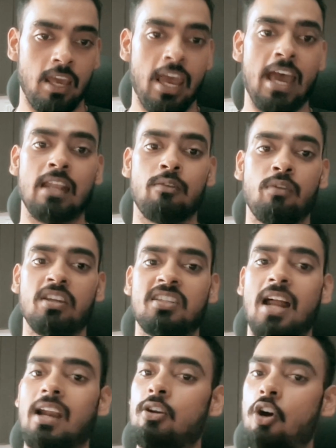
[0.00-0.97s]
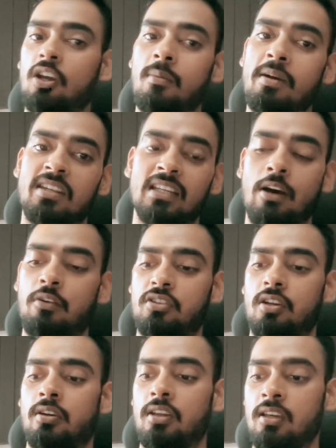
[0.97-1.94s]
and we started documenting our
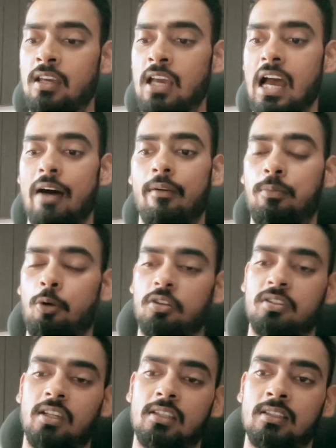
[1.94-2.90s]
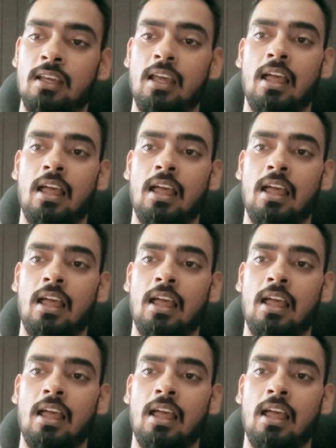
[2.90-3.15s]
journey, our process,